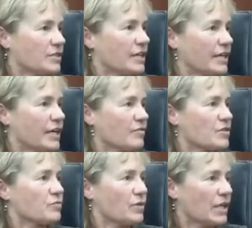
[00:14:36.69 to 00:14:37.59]
to take care of
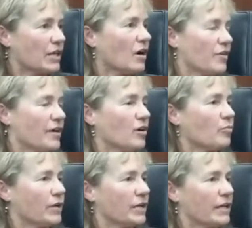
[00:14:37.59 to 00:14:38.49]
this. We need all the help
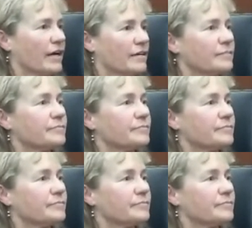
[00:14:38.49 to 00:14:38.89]
we can get.